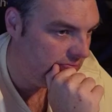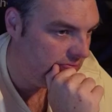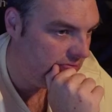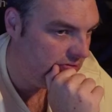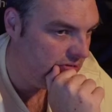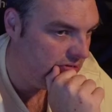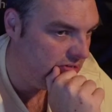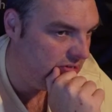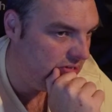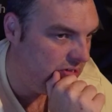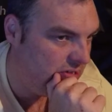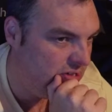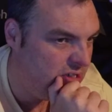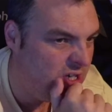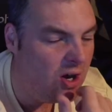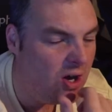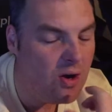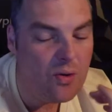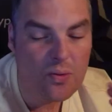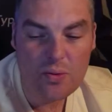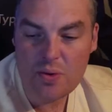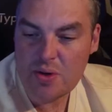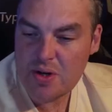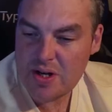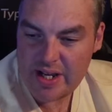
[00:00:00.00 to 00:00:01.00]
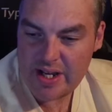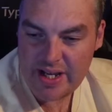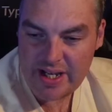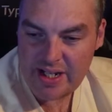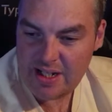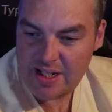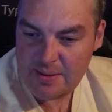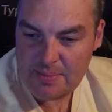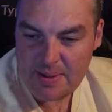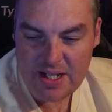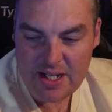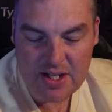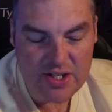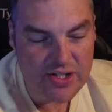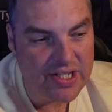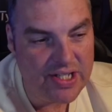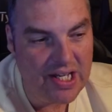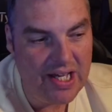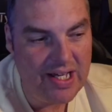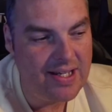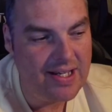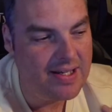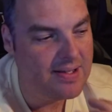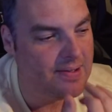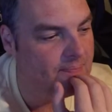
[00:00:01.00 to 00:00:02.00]
Not really, because,
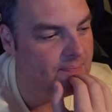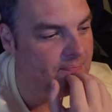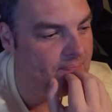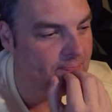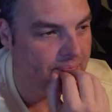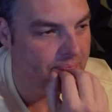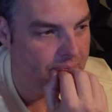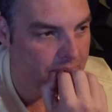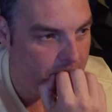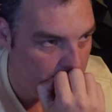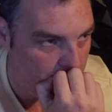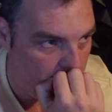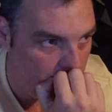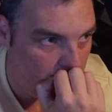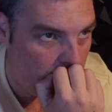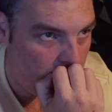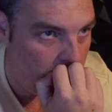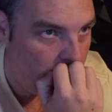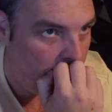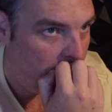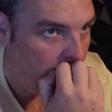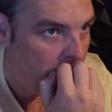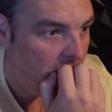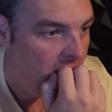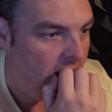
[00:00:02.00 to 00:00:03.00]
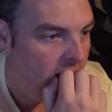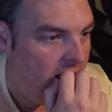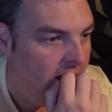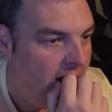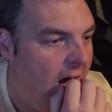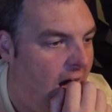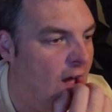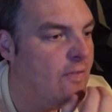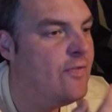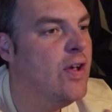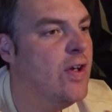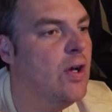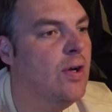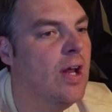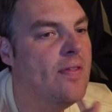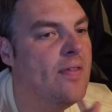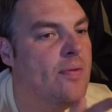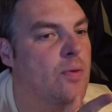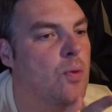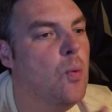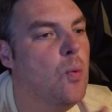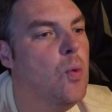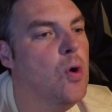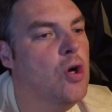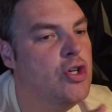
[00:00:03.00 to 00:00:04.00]
like, I feel like the
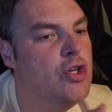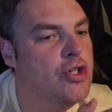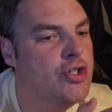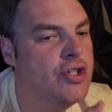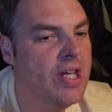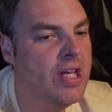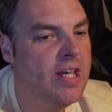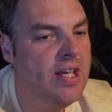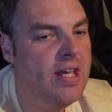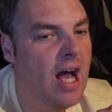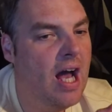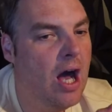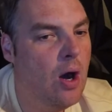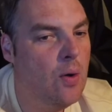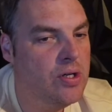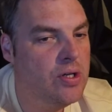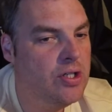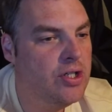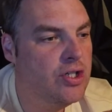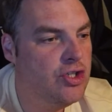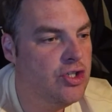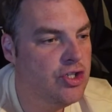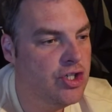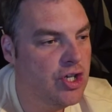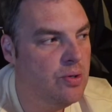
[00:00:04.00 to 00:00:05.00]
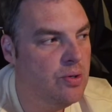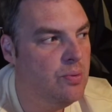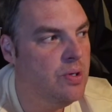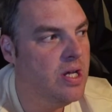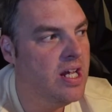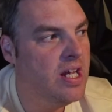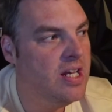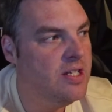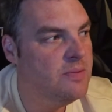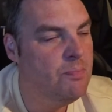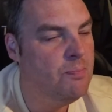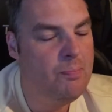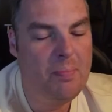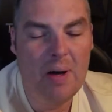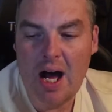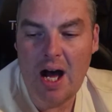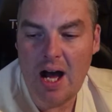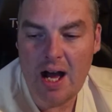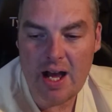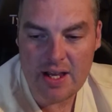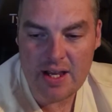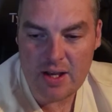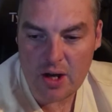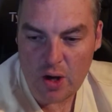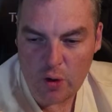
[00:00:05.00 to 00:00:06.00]
worst thing Carlton can do is
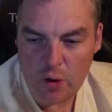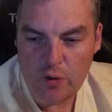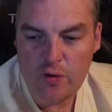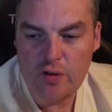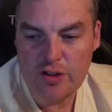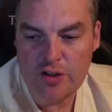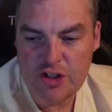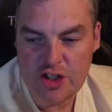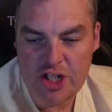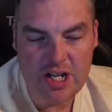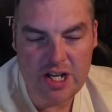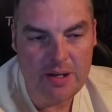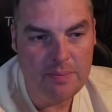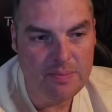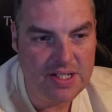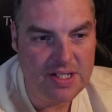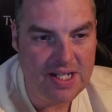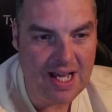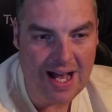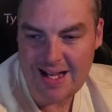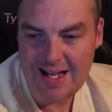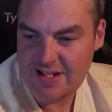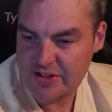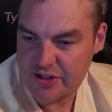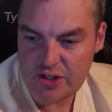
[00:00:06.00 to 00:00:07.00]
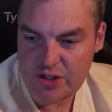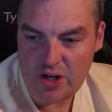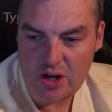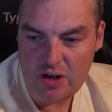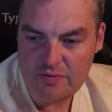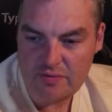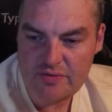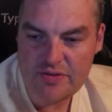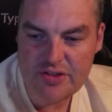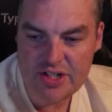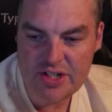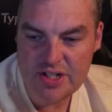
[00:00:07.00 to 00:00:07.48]
buy other teams' cast-offs.